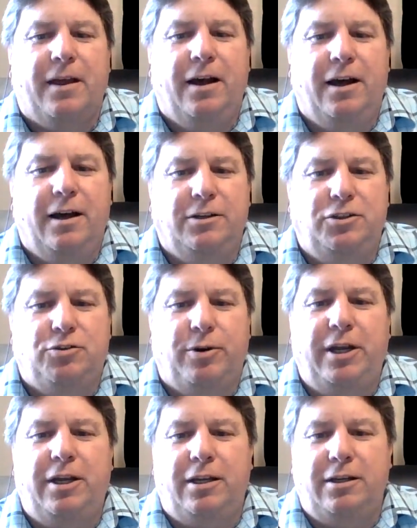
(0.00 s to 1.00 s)

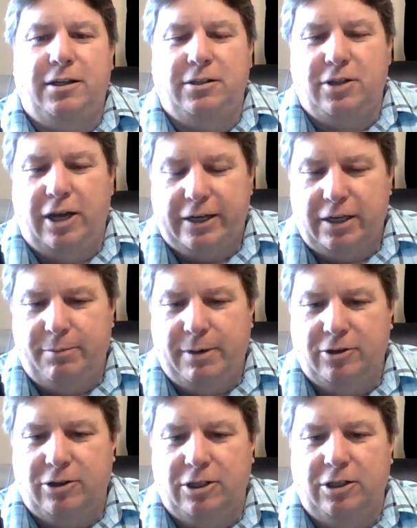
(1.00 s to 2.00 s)
drinking and talking
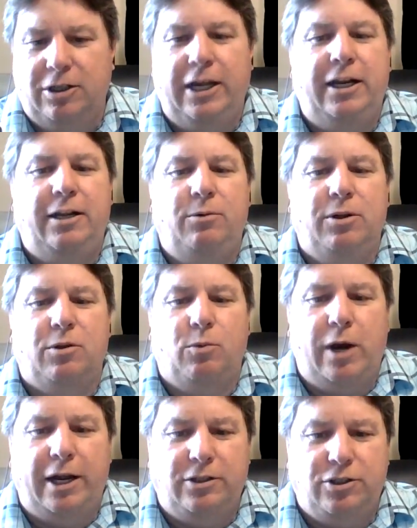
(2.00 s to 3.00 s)
about the lady with the
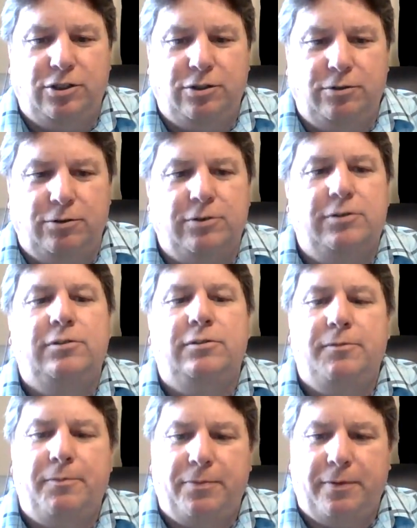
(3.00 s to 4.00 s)
white shoes.
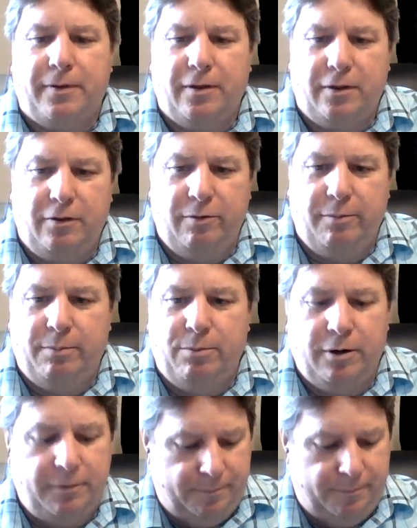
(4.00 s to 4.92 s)
You remember?